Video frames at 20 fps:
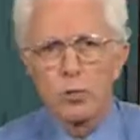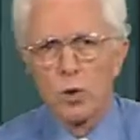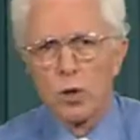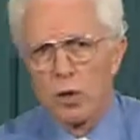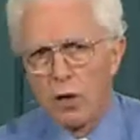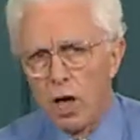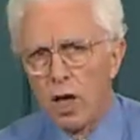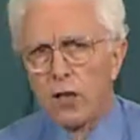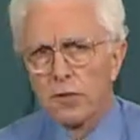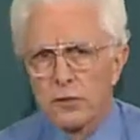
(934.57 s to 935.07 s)

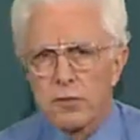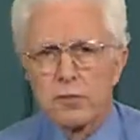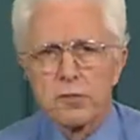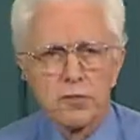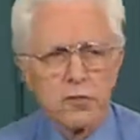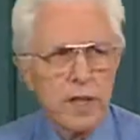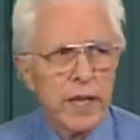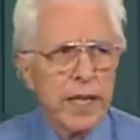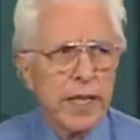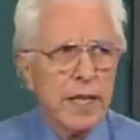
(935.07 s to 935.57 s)
will also
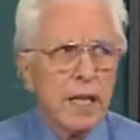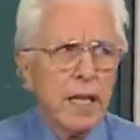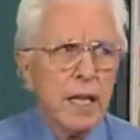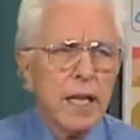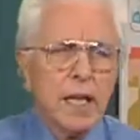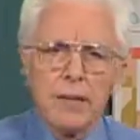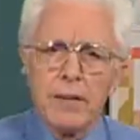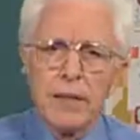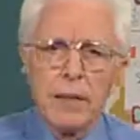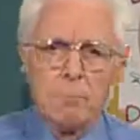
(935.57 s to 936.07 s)
say
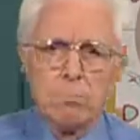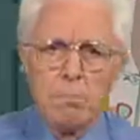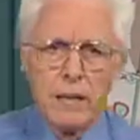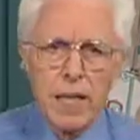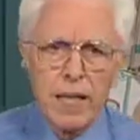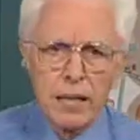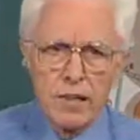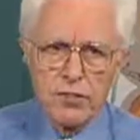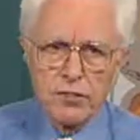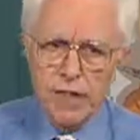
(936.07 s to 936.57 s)
that
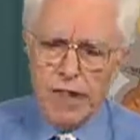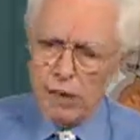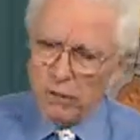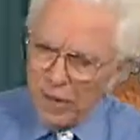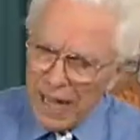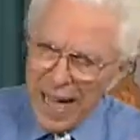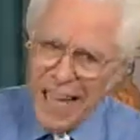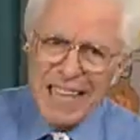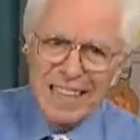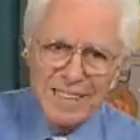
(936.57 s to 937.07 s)
metals have
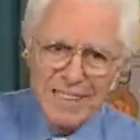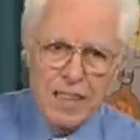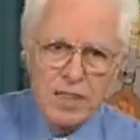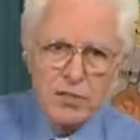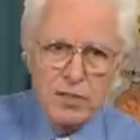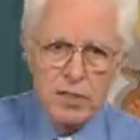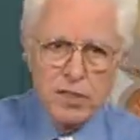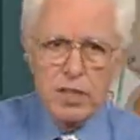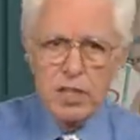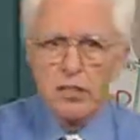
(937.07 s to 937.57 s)
high
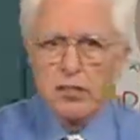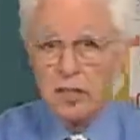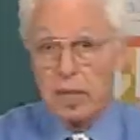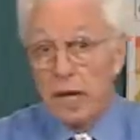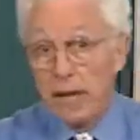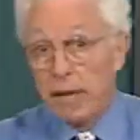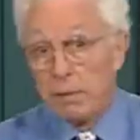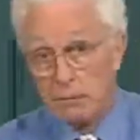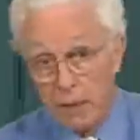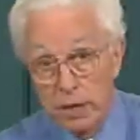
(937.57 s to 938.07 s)
densities and
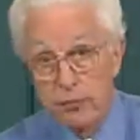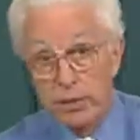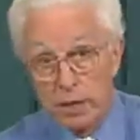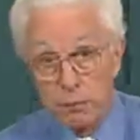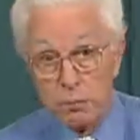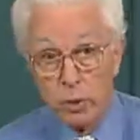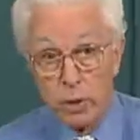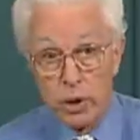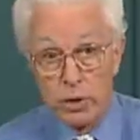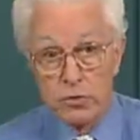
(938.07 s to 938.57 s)
high
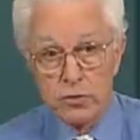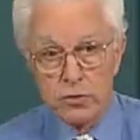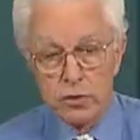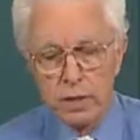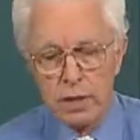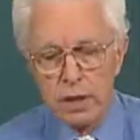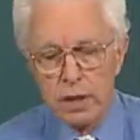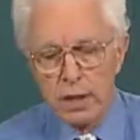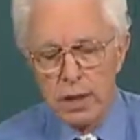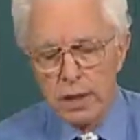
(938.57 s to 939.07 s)
melting points.
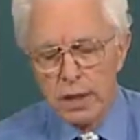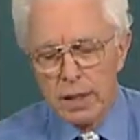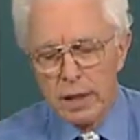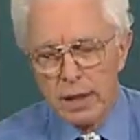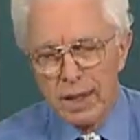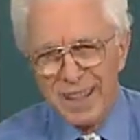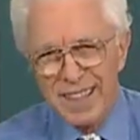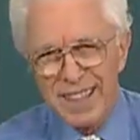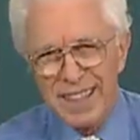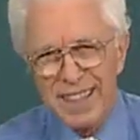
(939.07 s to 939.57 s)

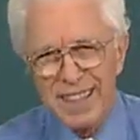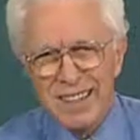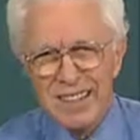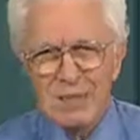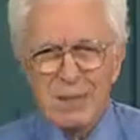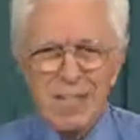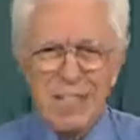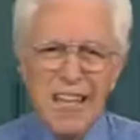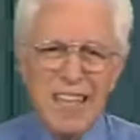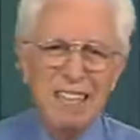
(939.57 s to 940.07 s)

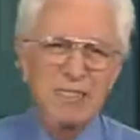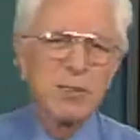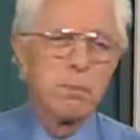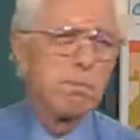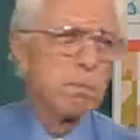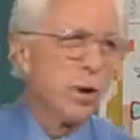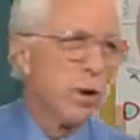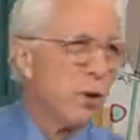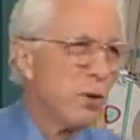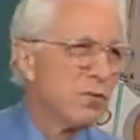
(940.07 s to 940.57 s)
And I
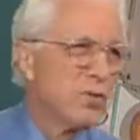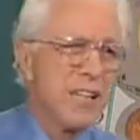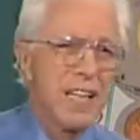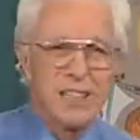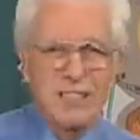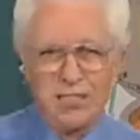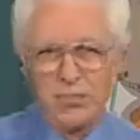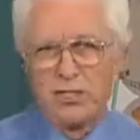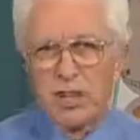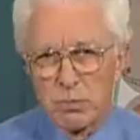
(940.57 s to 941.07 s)
suppose
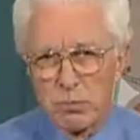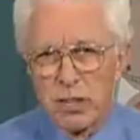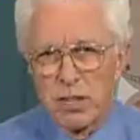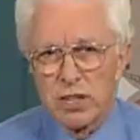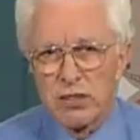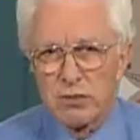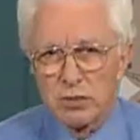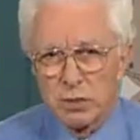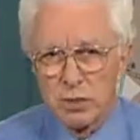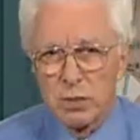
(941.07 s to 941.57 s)
that's
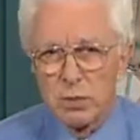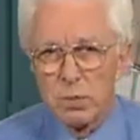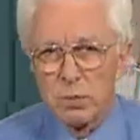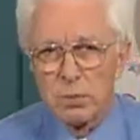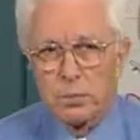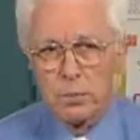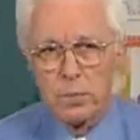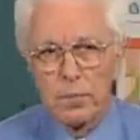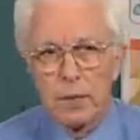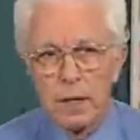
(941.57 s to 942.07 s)
generally true,
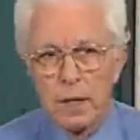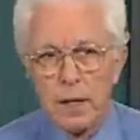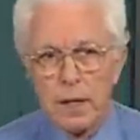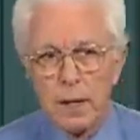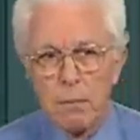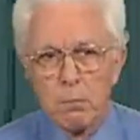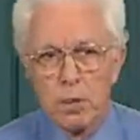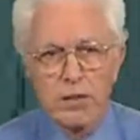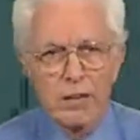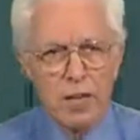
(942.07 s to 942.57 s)

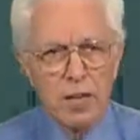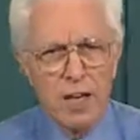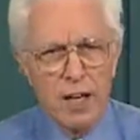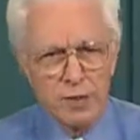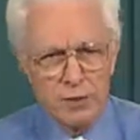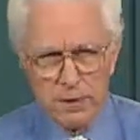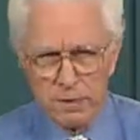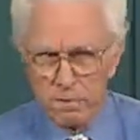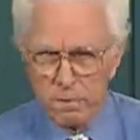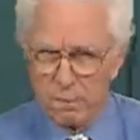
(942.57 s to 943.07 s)
but there
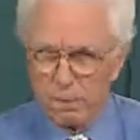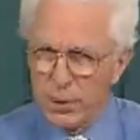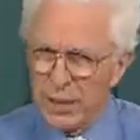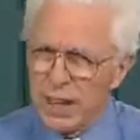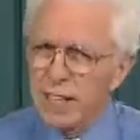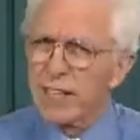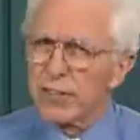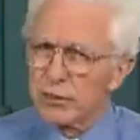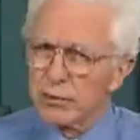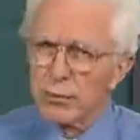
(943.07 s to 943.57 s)
are some
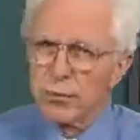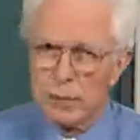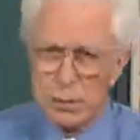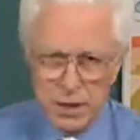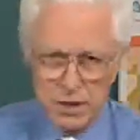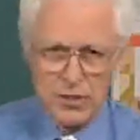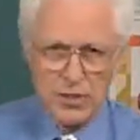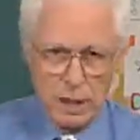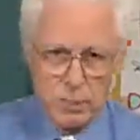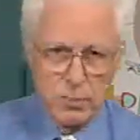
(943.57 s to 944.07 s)
pretty extreme
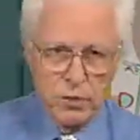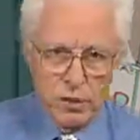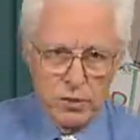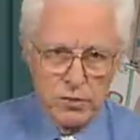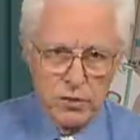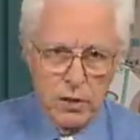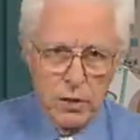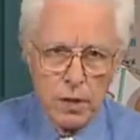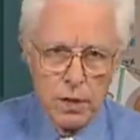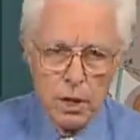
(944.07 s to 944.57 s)

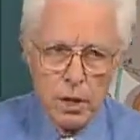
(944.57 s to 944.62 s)
exceptions.